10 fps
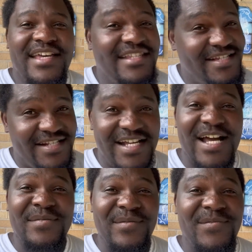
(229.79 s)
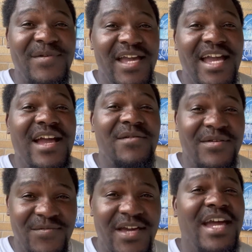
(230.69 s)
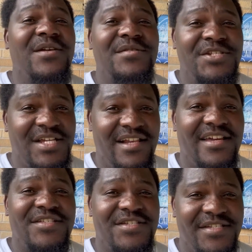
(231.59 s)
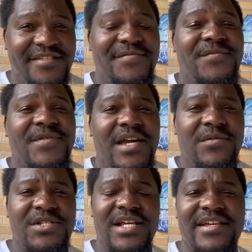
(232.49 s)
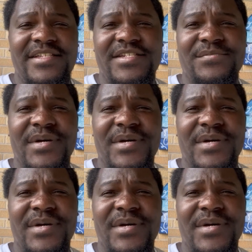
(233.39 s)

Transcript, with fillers: It's gonna come up very, very challenging, very challenging.